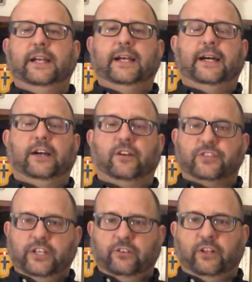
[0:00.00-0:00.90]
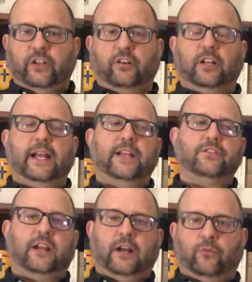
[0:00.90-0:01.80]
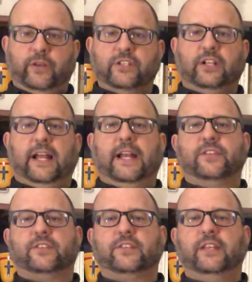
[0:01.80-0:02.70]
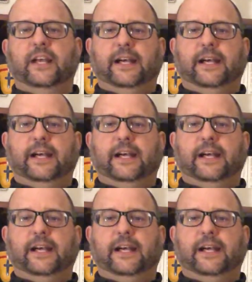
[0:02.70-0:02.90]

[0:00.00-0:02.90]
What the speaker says: our senior adult class, our outreach class,